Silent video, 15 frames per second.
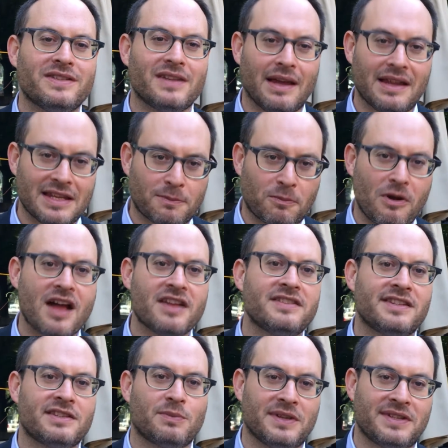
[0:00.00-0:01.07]
this
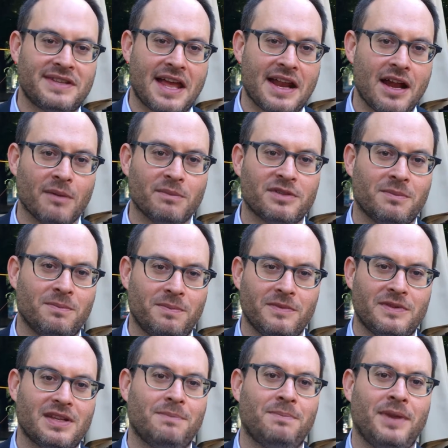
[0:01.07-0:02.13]
process was set
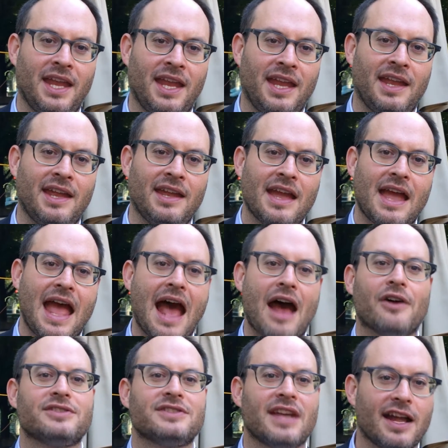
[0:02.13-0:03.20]
up to
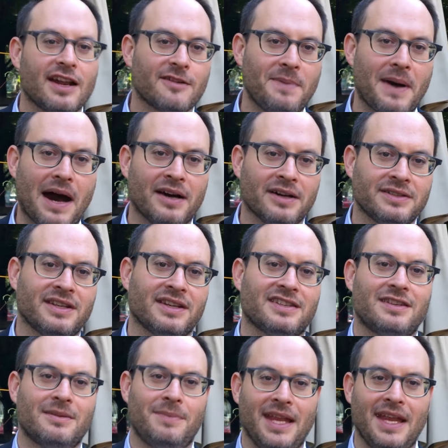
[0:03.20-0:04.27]
be outside of
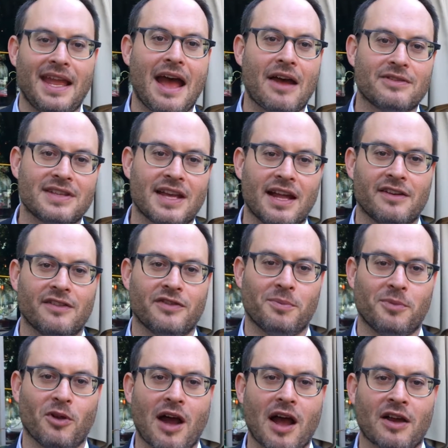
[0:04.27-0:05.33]
politics, to be
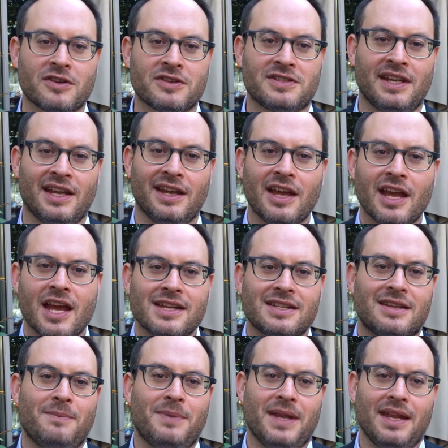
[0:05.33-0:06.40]
outside of the
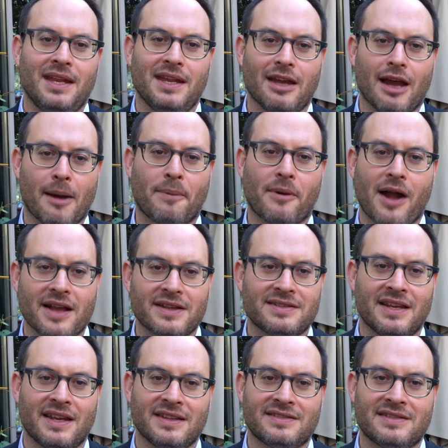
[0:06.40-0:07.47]
bureaucracy, to be
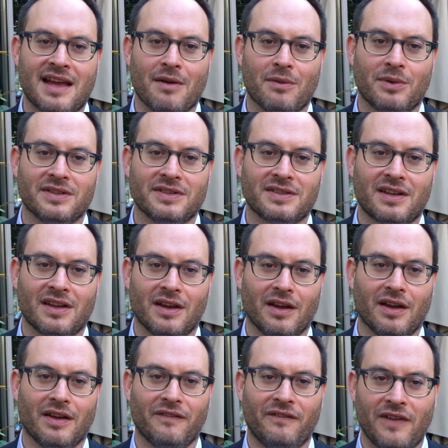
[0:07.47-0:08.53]
a process that
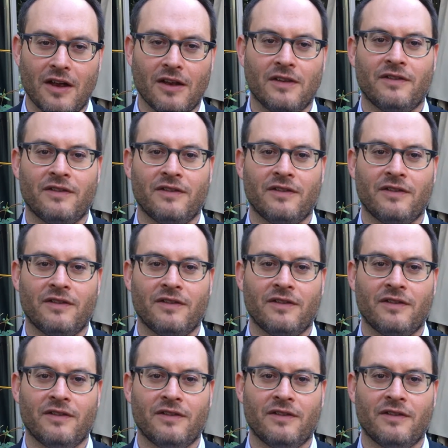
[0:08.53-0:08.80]
was